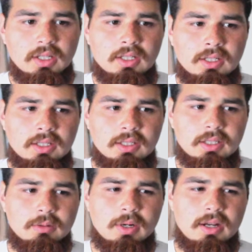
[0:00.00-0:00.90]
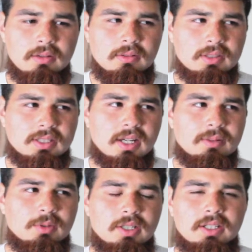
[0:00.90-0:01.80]
Uh, around the
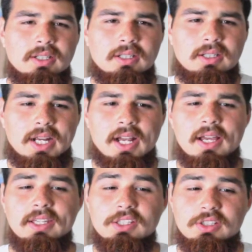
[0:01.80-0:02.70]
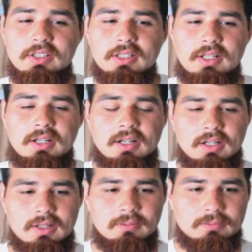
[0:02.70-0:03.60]
time where I got injured,
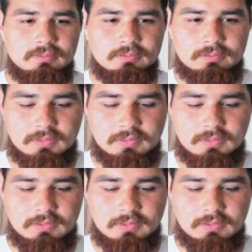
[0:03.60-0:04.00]
um,